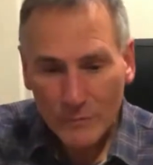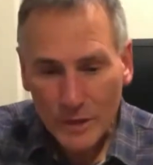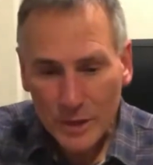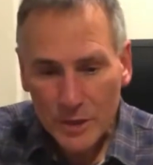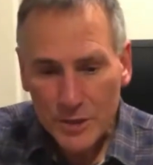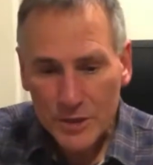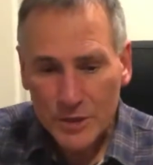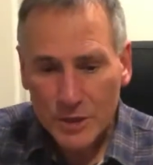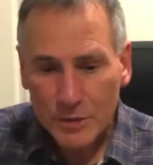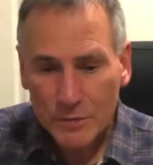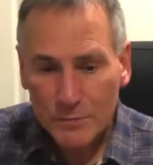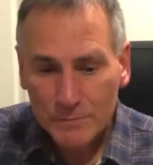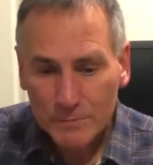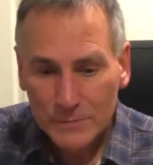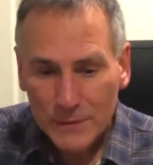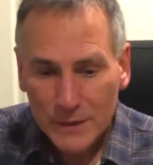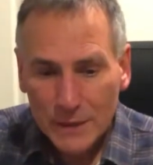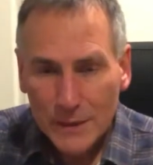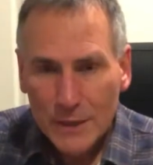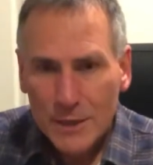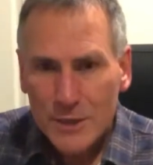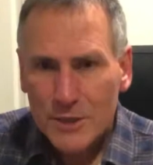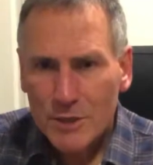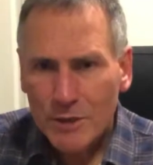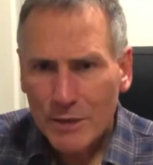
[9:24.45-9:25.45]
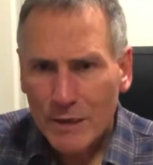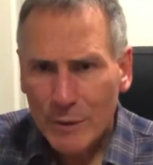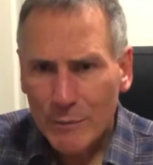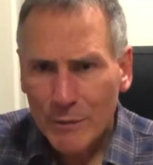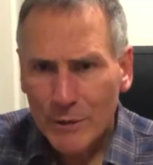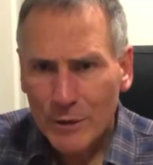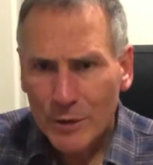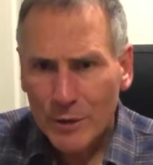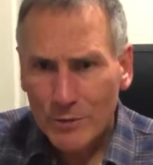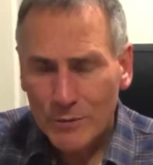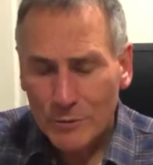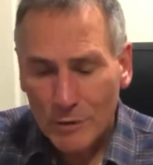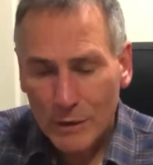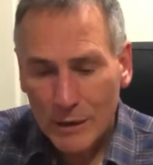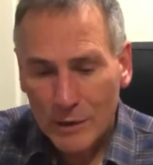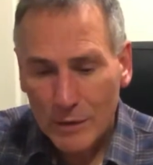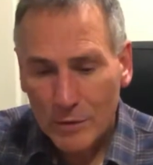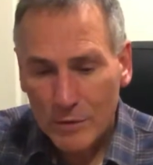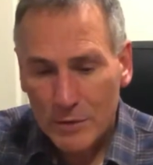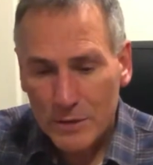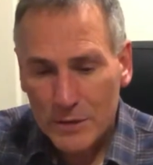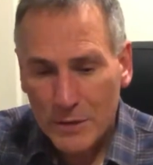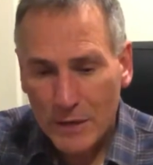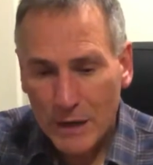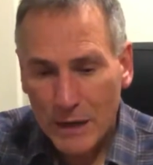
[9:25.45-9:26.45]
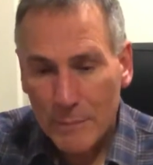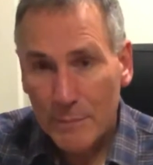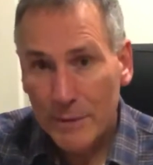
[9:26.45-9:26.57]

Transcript: So sorry that went on quite a long time,